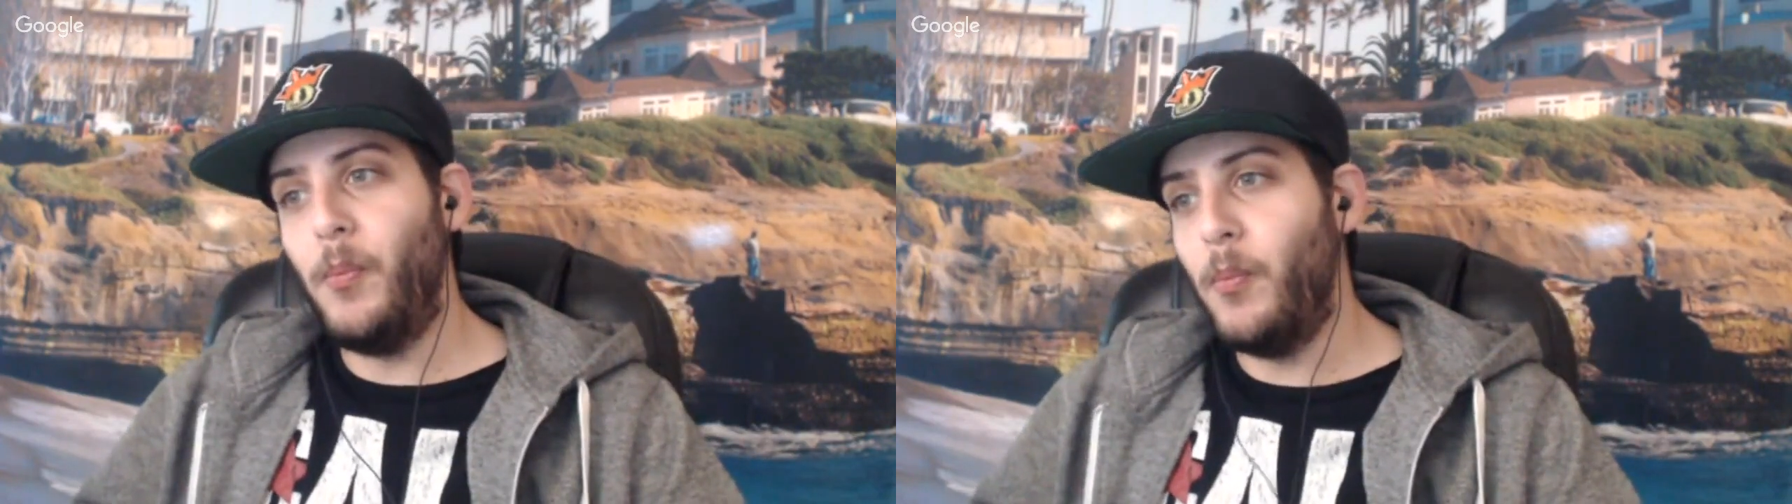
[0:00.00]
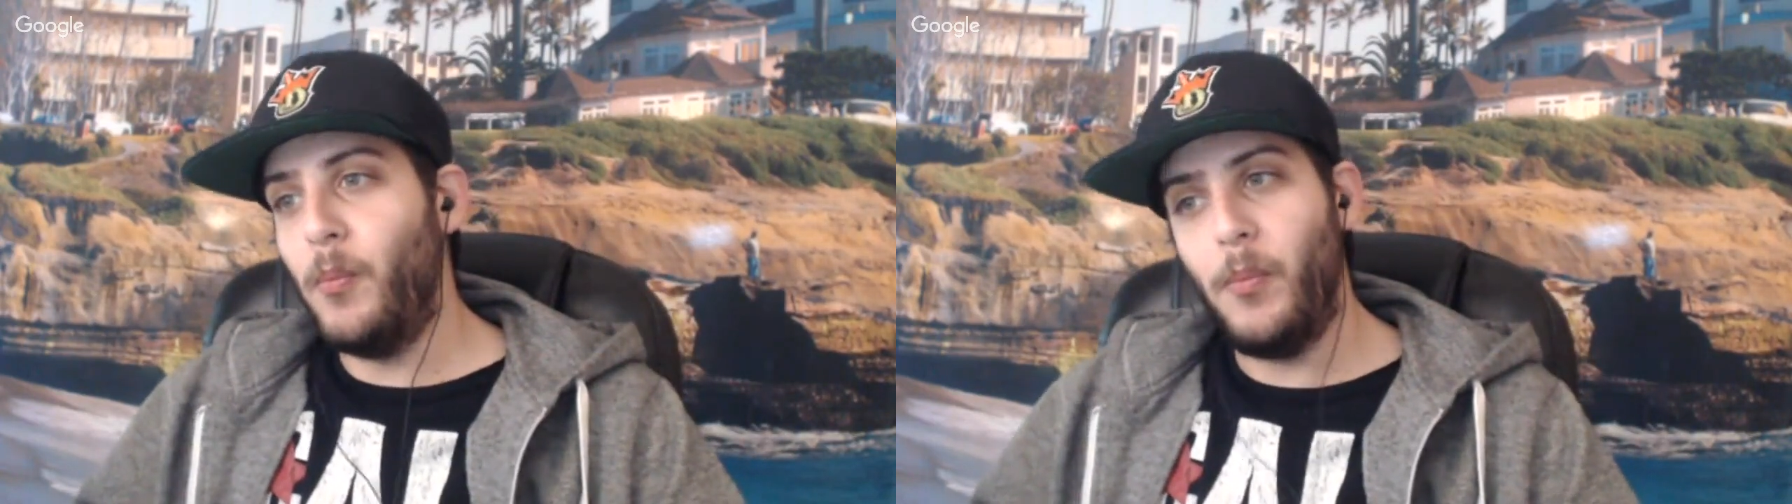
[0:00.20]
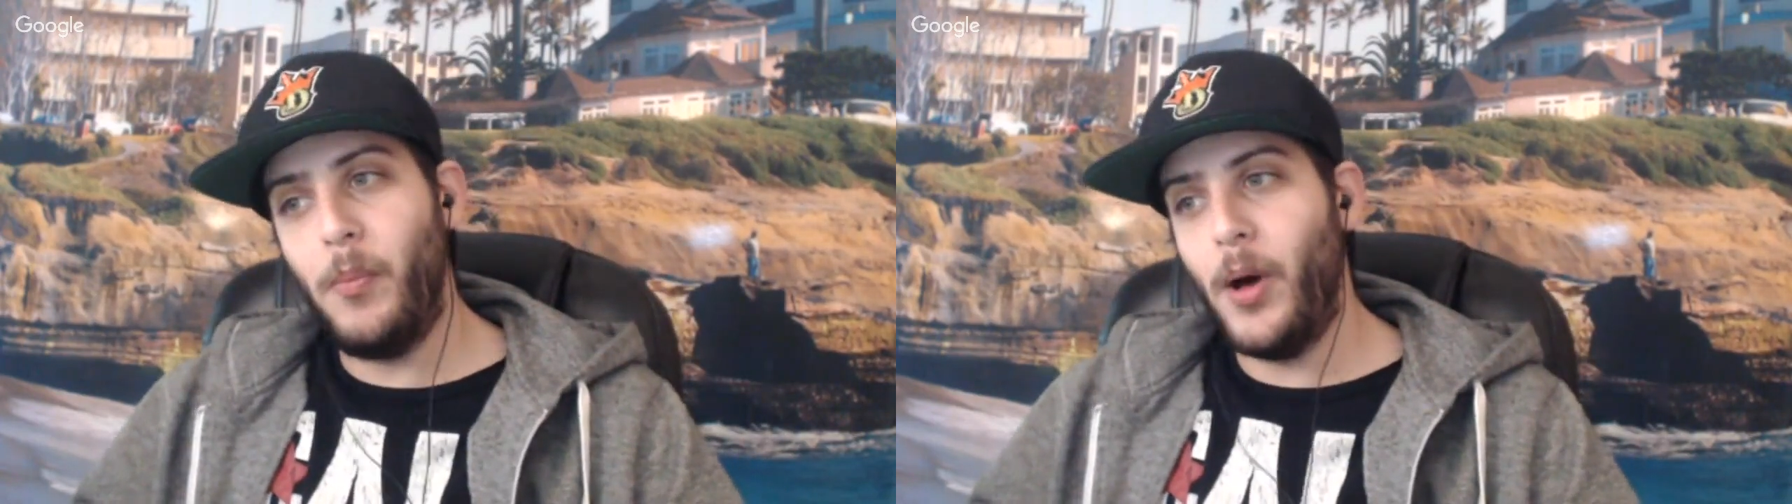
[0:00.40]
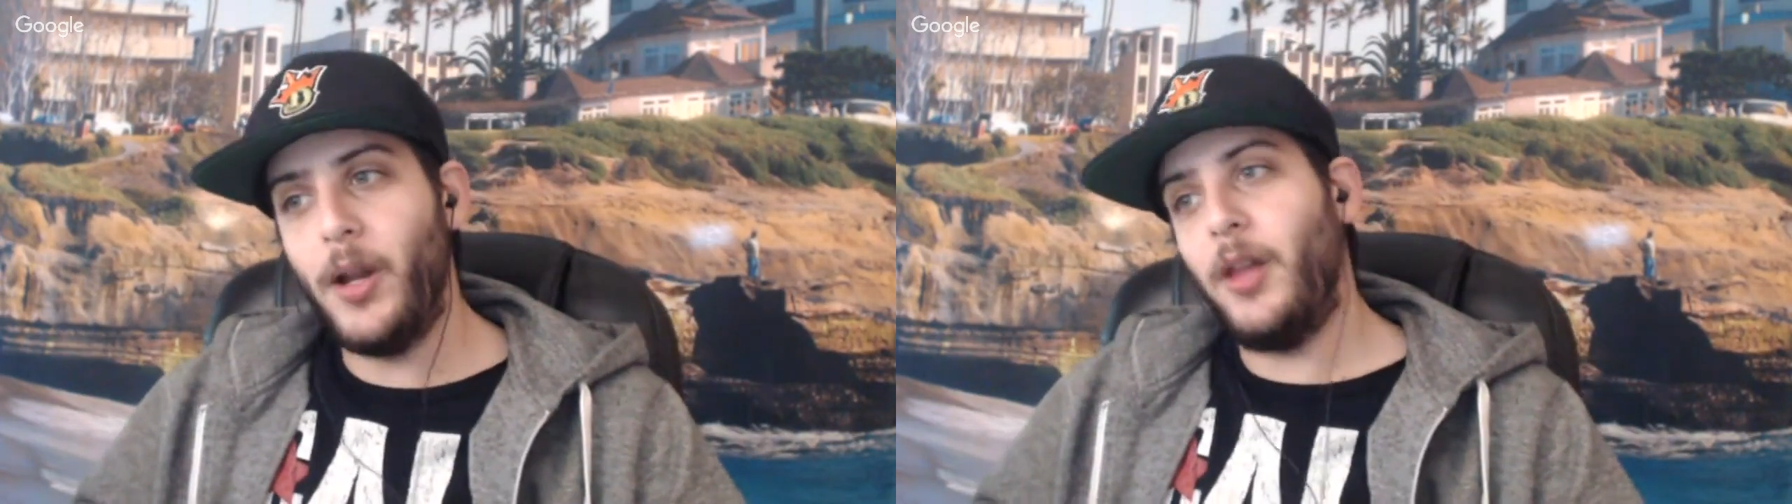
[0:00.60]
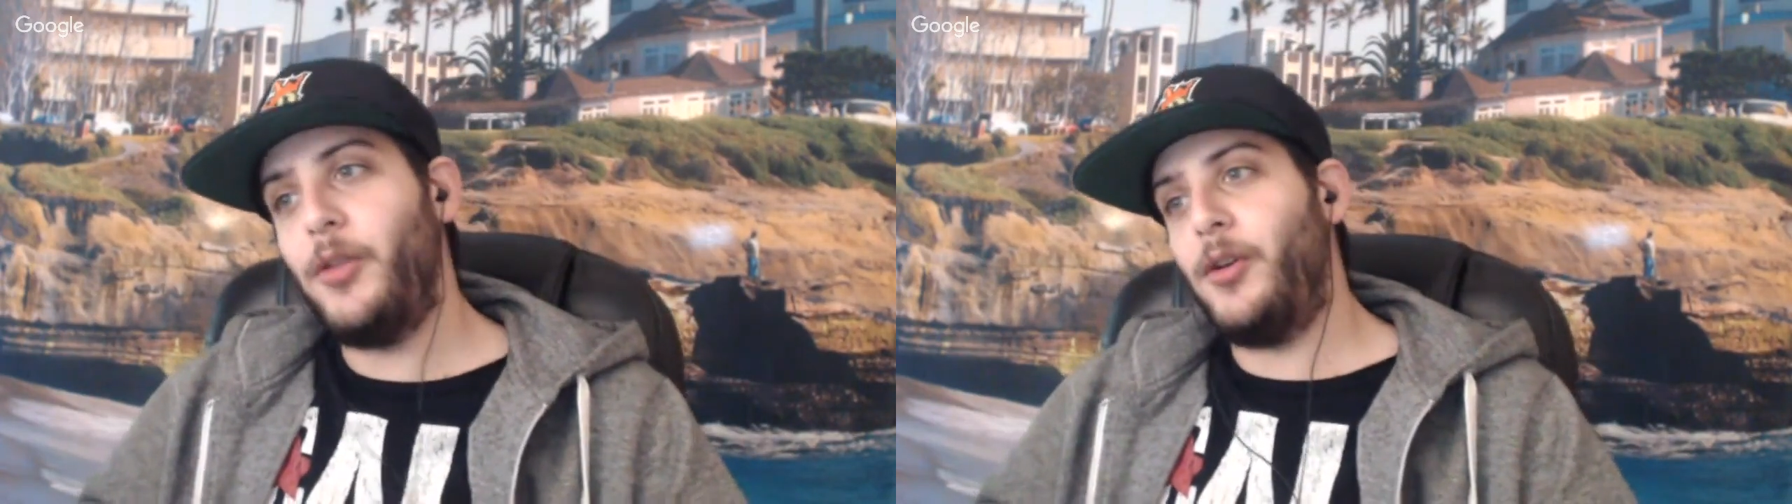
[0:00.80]
But
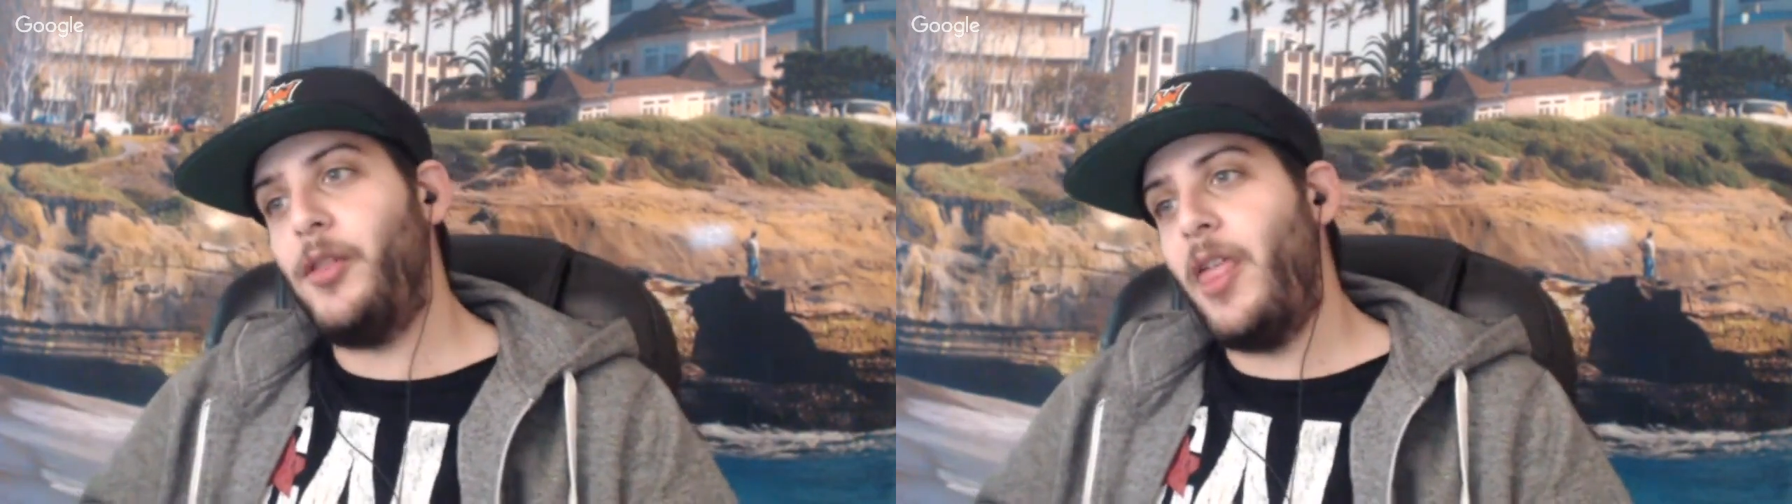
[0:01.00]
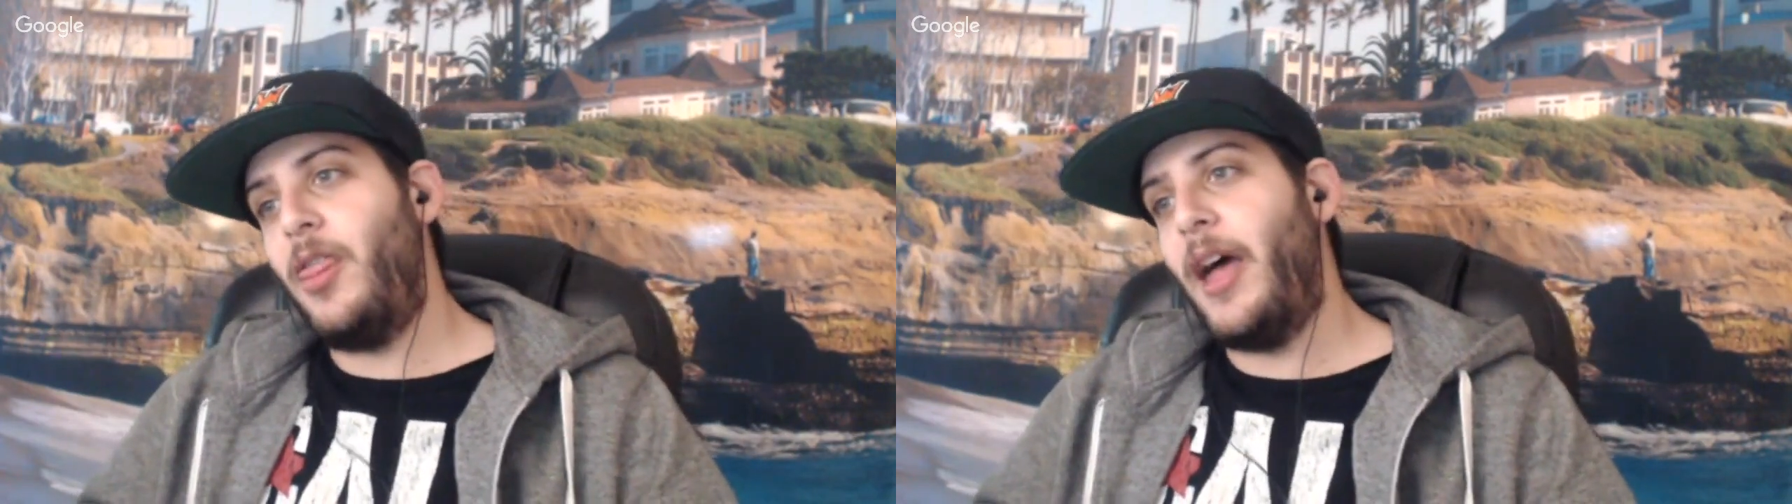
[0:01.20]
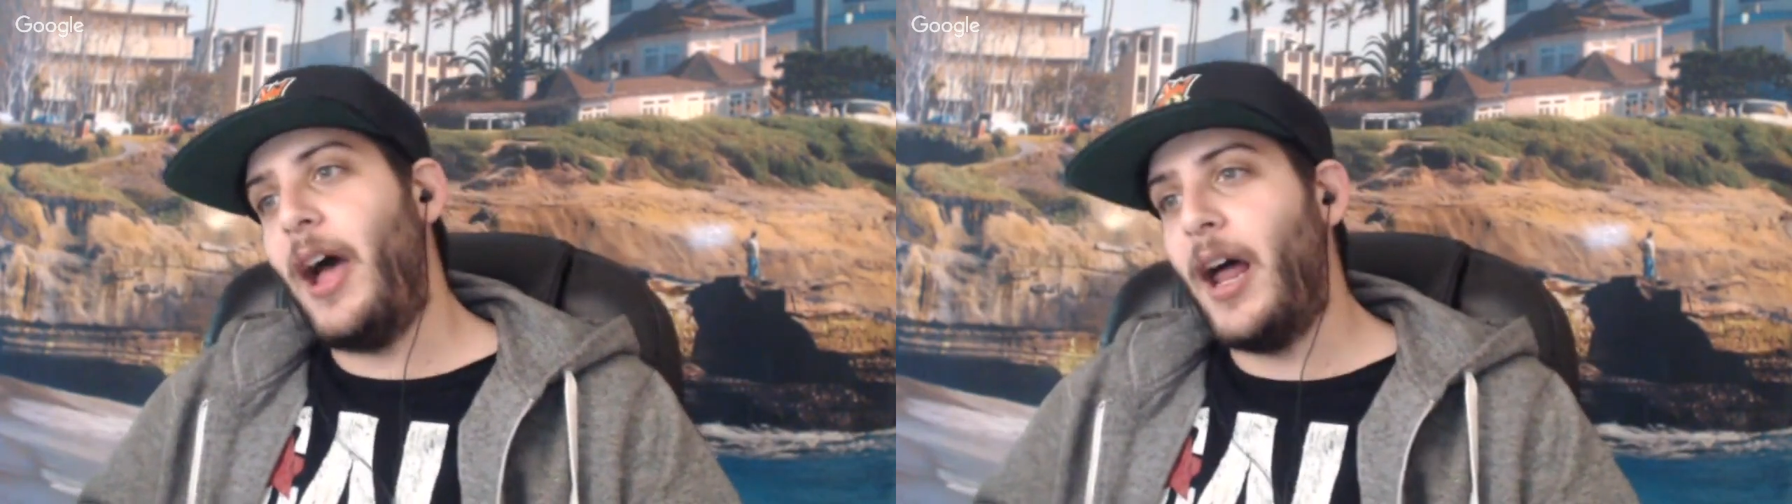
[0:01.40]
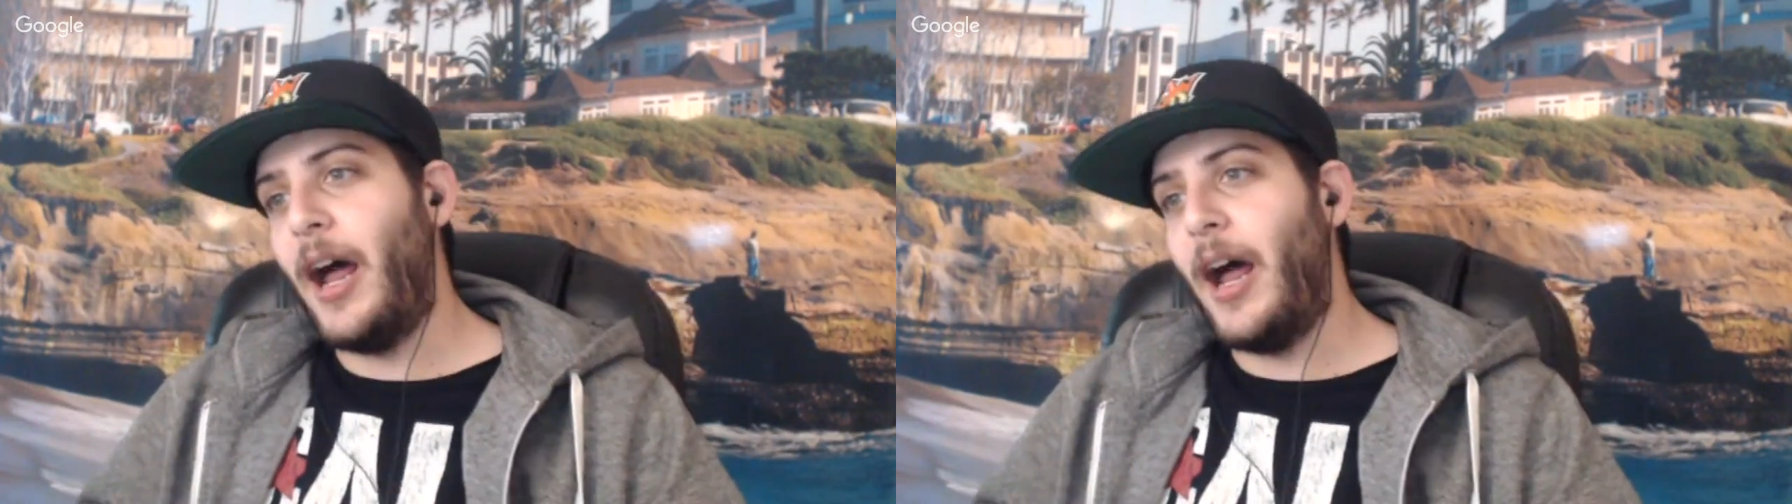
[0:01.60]
other than that,